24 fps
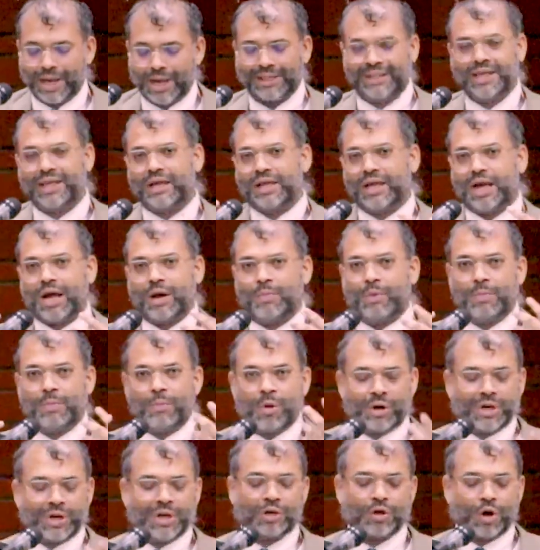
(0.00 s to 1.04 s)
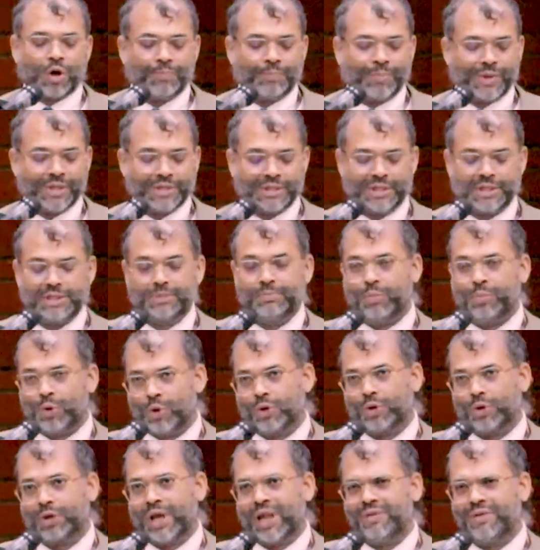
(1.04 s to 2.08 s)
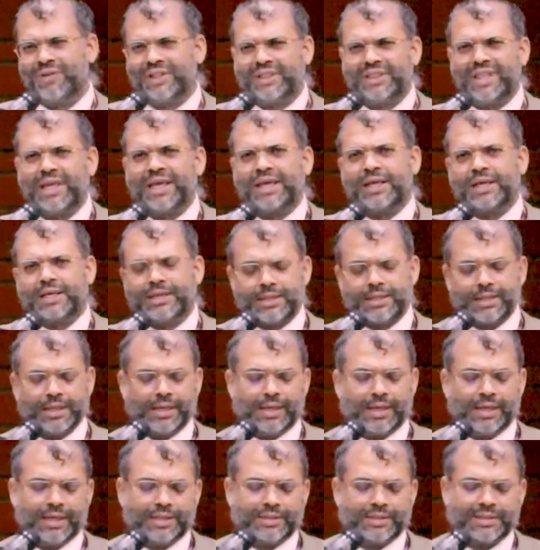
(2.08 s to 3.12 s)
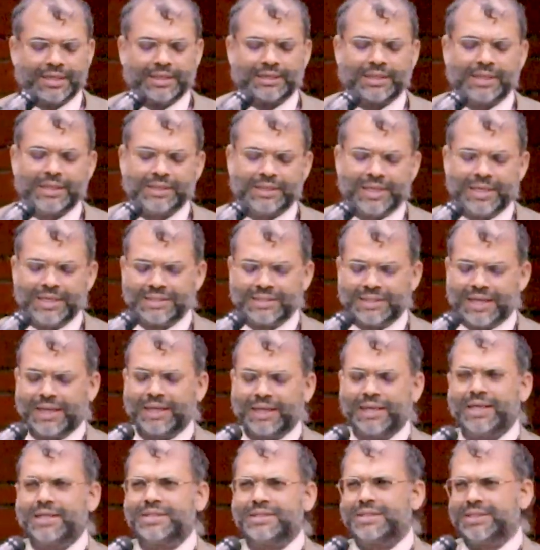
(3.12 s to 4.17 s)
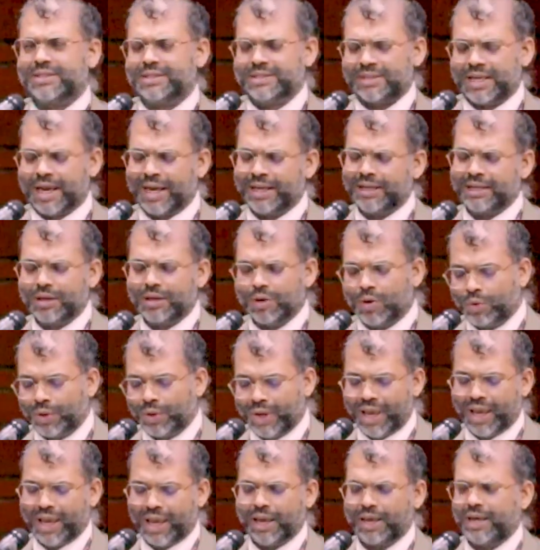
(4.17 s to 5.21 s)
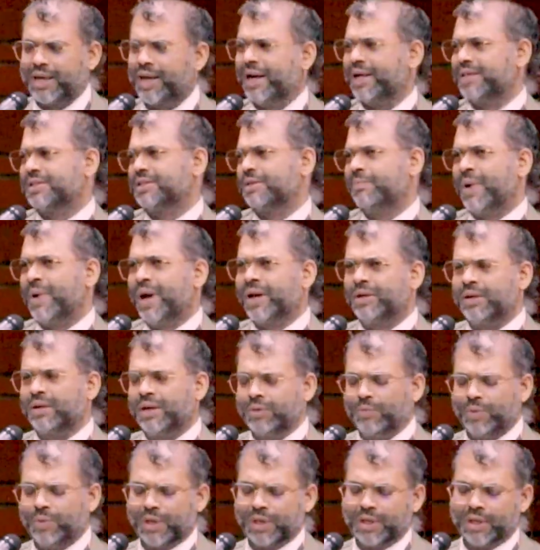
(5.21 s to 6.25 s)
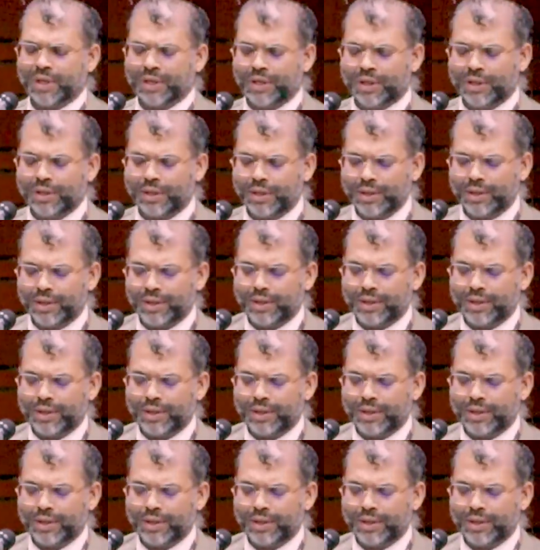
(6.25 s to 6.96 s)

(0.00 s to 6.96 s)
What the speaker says: I think our moral compass is broke, and we think certain things like this is either okay, yeah, it's a migrant worker,